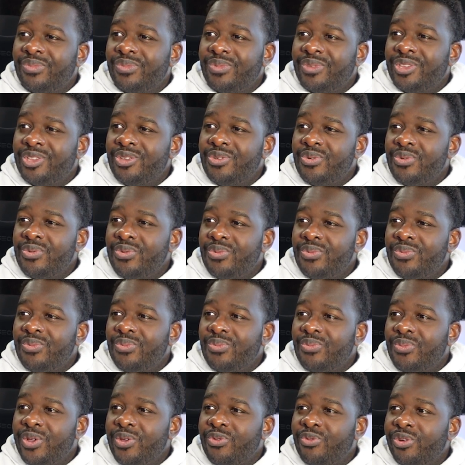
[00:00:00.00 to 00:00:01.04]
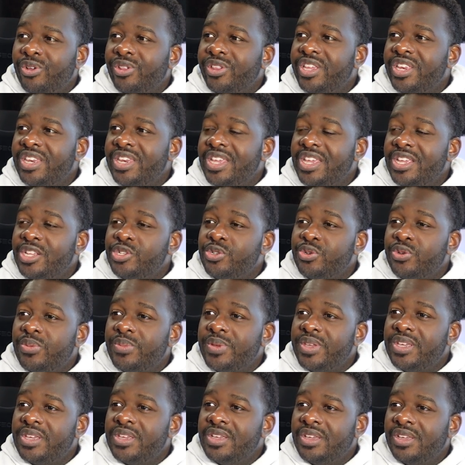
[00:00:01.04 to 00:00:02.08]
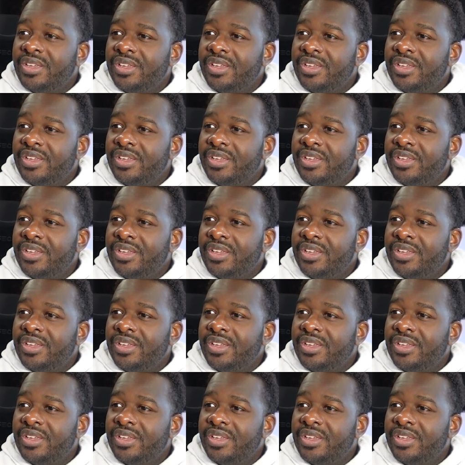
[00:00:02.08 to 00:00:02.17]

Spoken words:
we really need you to be.